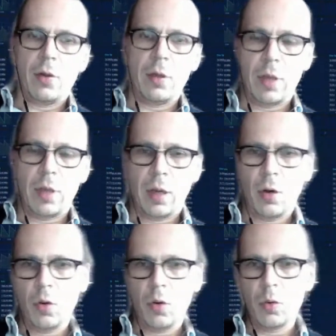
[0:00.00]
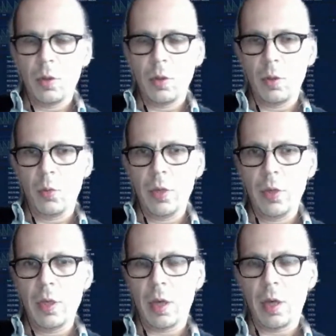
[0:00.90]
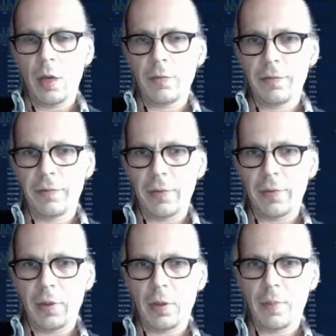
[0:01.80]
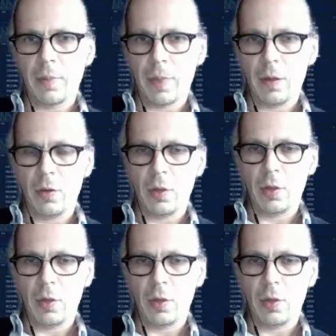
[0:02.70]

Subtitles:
Now we have during